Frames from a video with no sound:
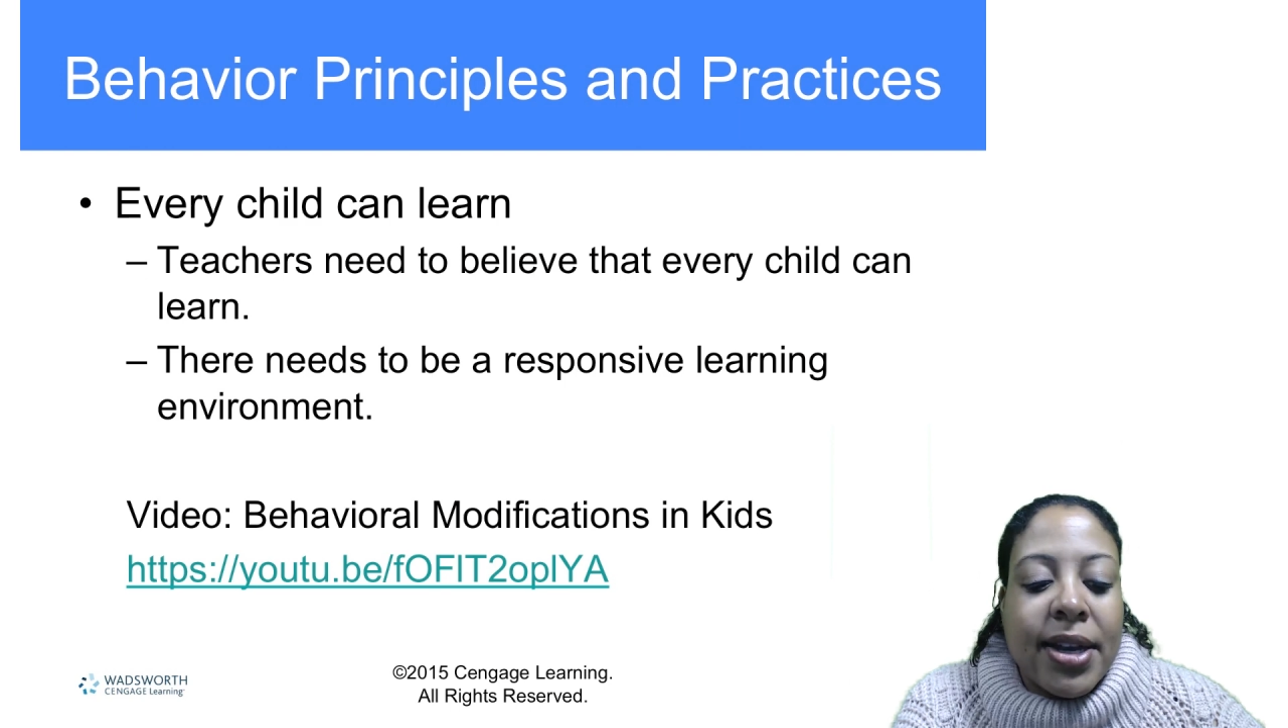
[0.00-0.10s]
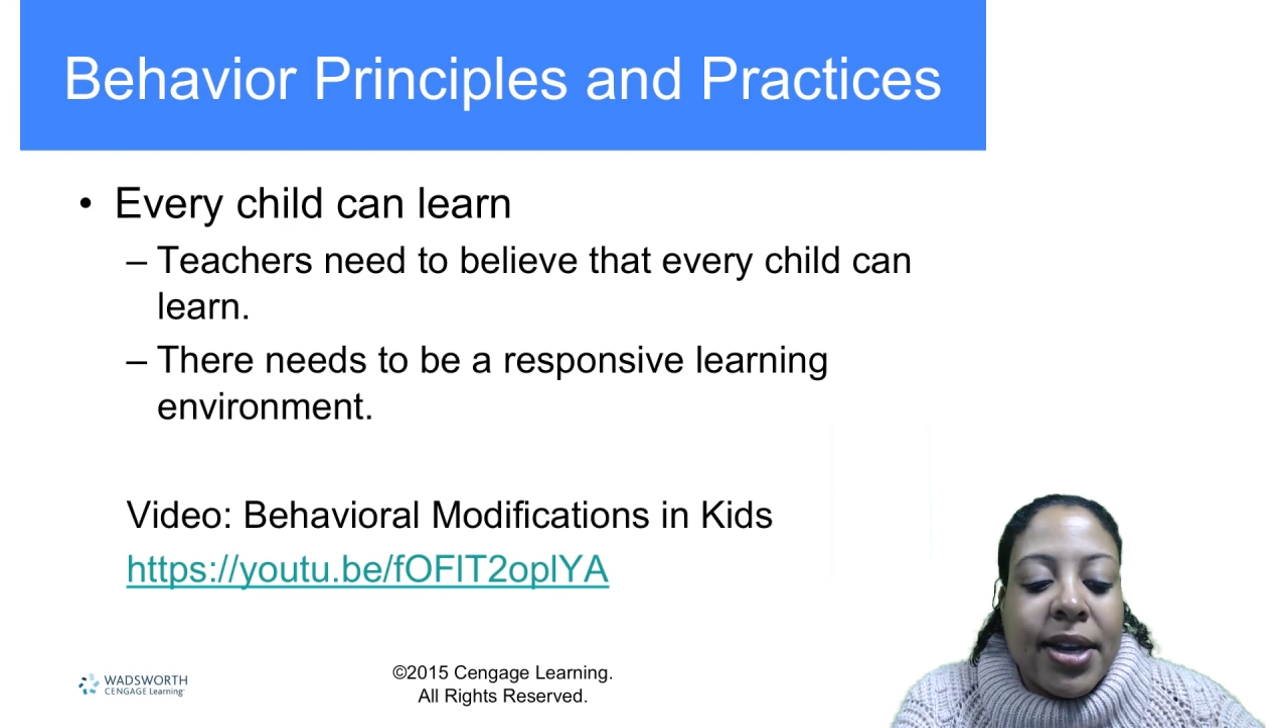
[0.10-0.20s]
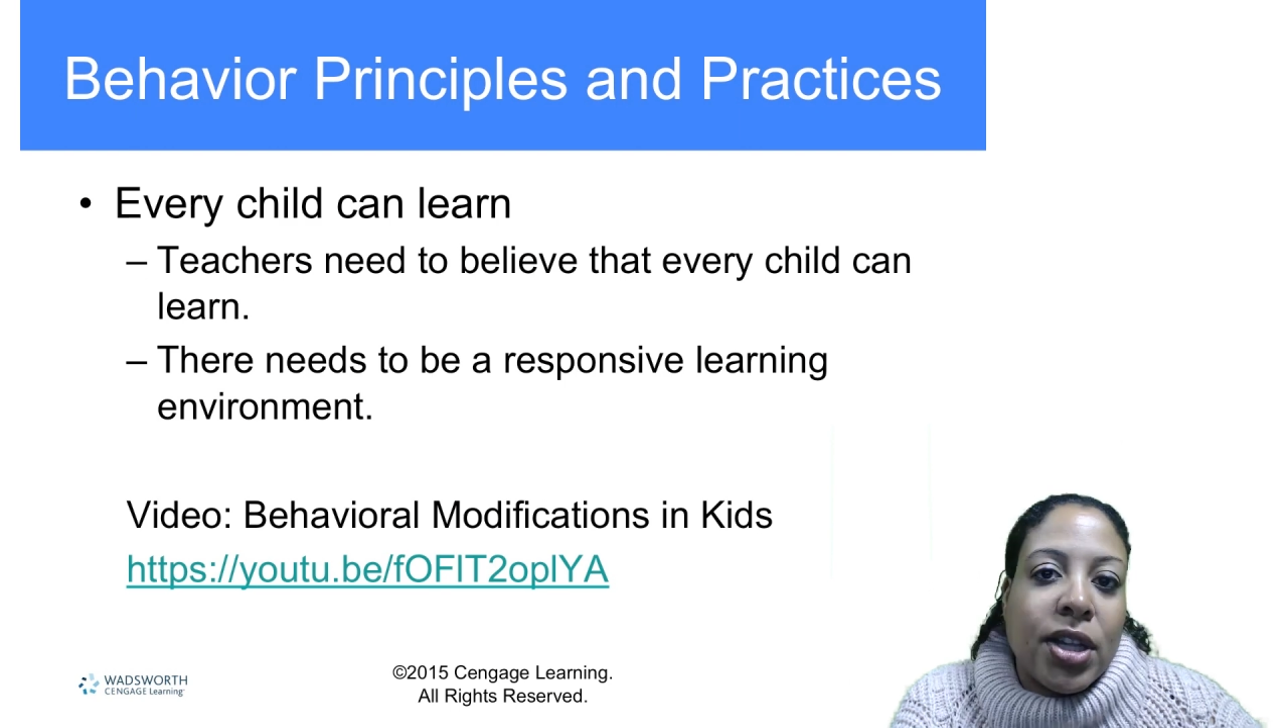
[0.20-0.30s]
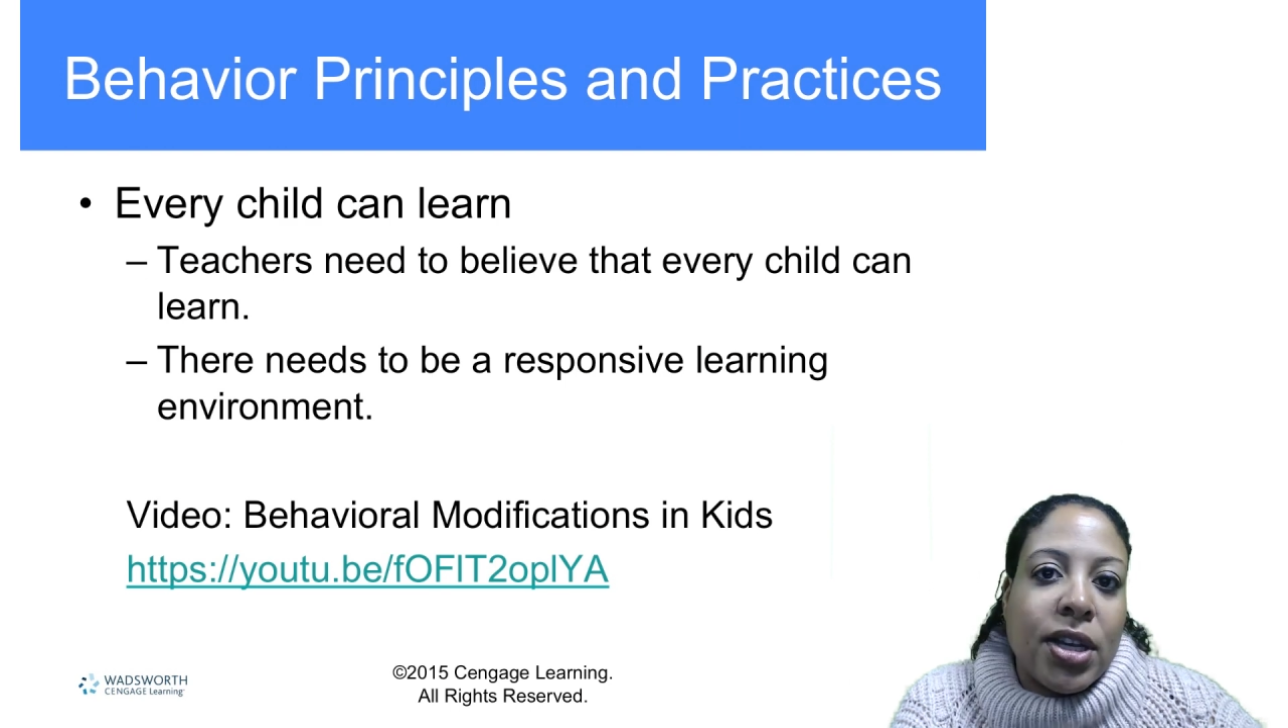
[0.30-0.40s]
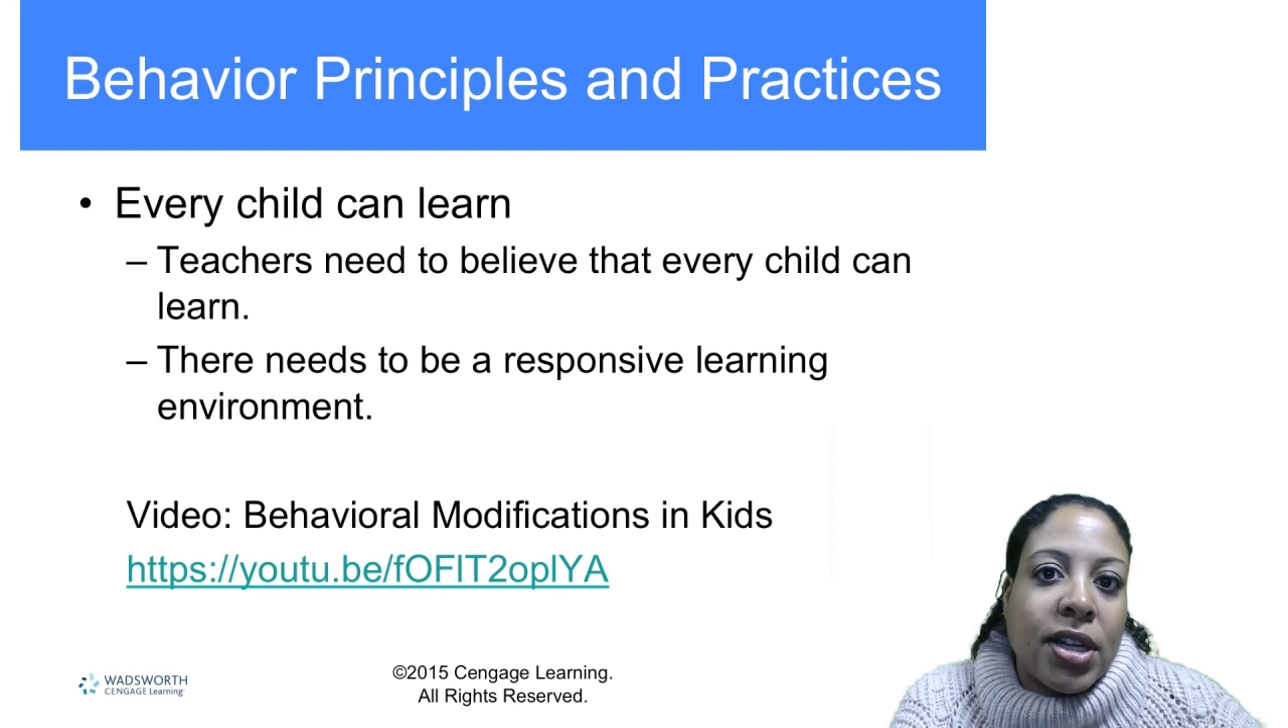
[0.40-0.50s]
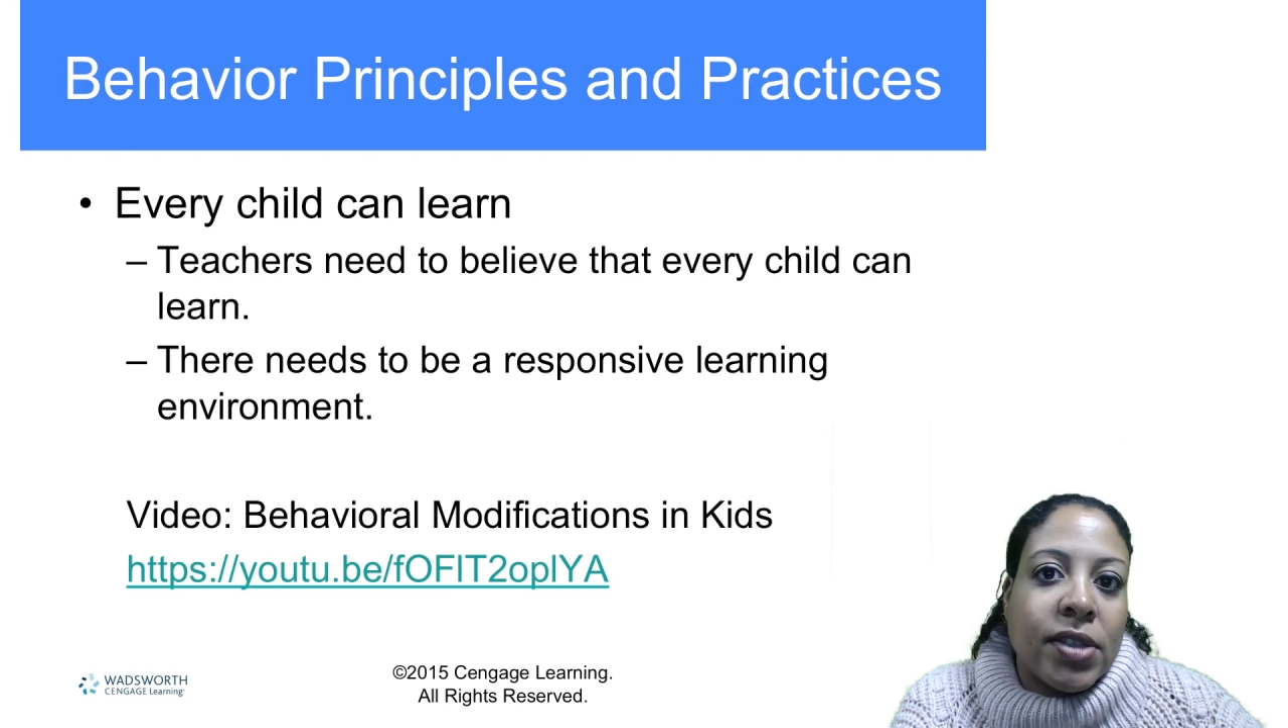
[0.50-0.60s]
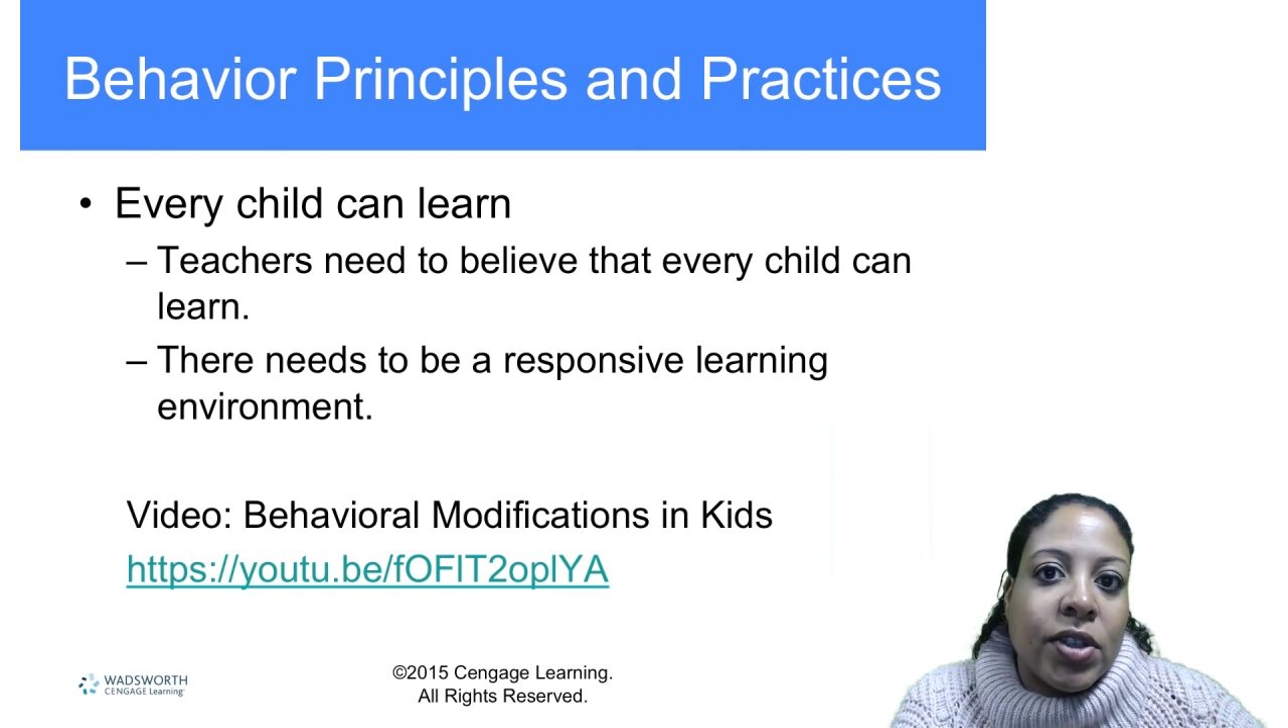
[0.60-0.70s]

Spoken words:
to the needs of